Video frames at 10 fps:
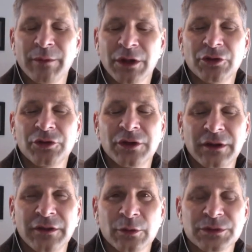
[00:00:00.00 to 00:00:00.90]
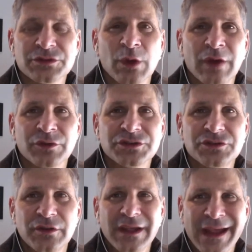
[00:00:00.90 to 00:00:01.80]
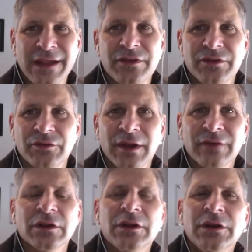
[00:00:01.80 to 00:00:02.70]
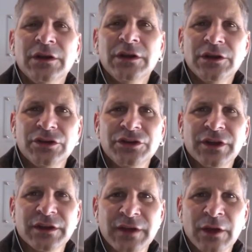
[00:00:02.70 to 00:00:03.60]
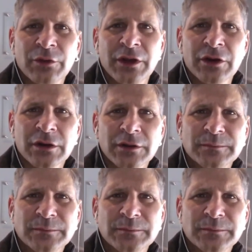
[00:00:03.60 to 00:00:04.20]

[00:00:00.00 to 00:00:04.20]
Included in there was a reference to the eighth level. Did you get down there?